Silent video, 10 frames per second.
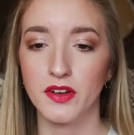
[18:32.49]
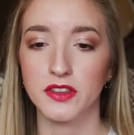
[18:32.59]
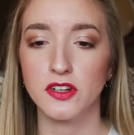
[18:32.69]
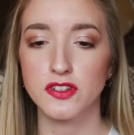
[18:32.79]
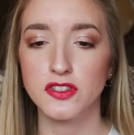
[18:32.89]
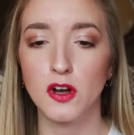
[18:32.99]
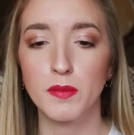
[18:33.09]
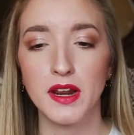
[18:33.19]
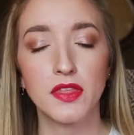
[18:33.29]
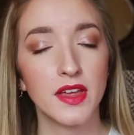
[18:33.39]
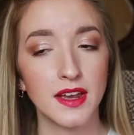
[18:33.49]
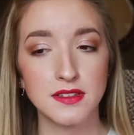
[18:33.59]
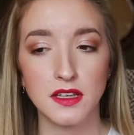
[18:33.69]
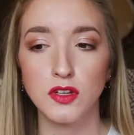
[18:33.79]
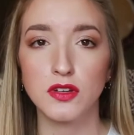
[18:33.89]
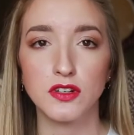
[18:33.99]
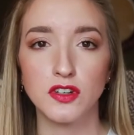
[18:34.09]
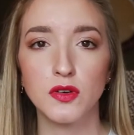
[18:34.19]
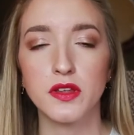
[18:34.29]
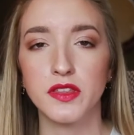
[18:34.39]
Like, there's so many things that you can
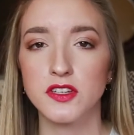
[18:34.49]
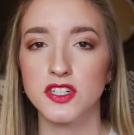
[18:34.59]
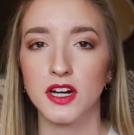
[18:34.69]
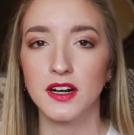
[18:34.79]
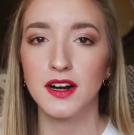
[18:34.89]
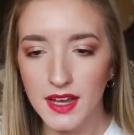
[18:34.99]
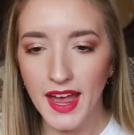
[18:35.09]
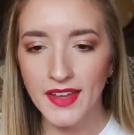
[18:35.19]
do with this shirt.